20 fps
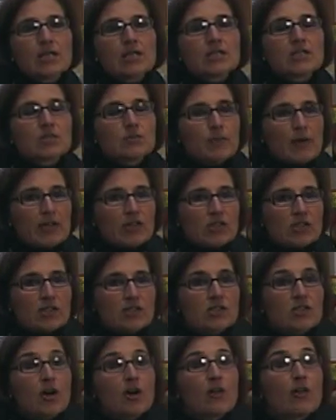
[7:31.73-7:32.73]

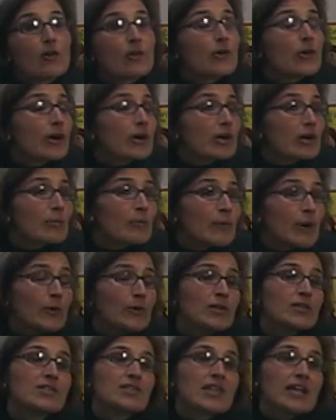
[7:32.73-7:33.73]
specialist, although there are
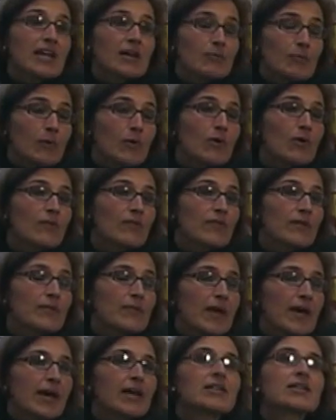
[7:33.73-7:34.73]
components that I pull from
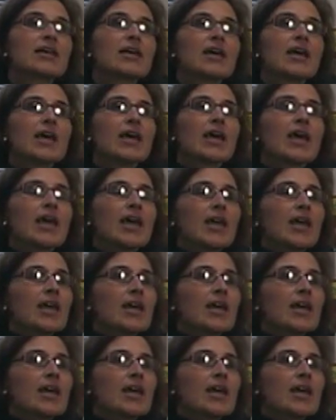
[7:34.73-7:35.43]
that.